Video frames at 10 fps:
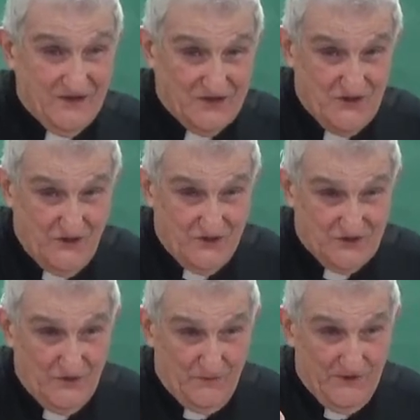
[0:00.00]

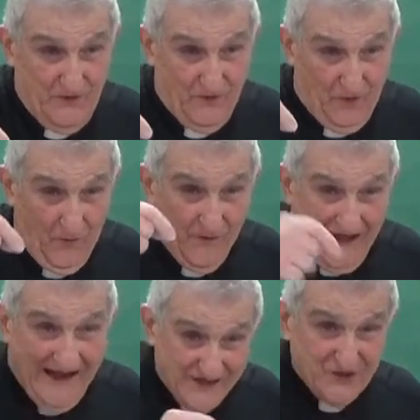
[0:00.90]
should be
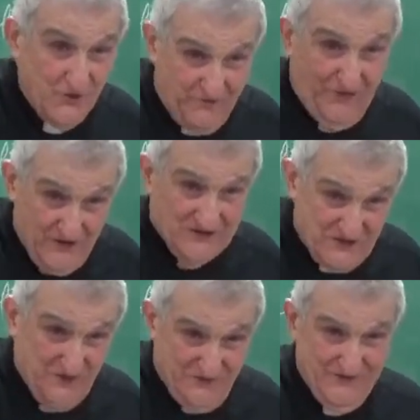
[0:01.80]
oblige you, force
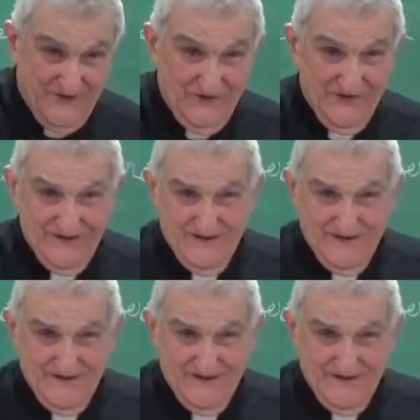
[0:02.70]
you, no?